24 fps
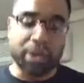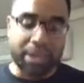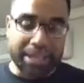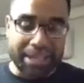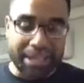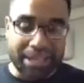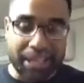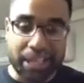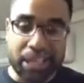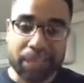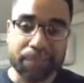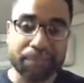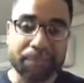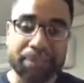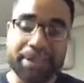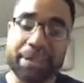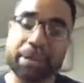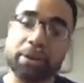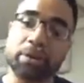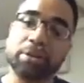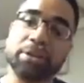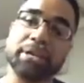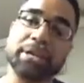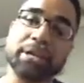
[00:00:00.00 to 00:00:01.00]
lift
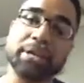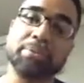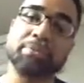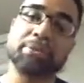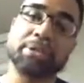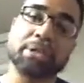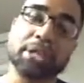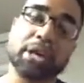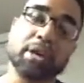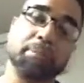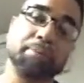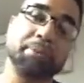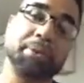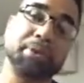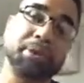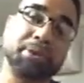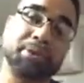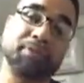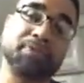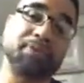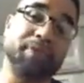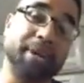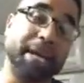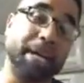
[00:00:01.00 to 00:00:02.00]
not only himself but his
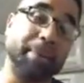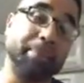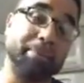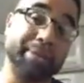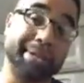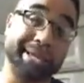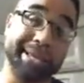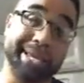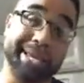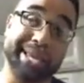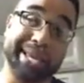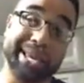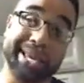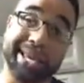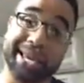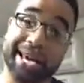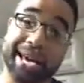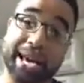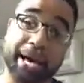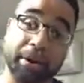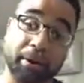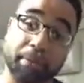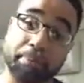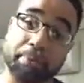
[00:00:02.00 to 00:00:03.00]
family
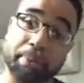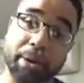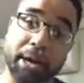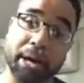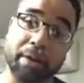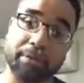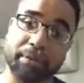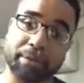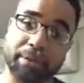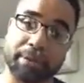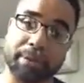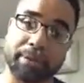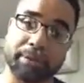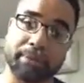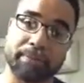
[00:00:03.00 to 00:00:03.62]
out of poverty.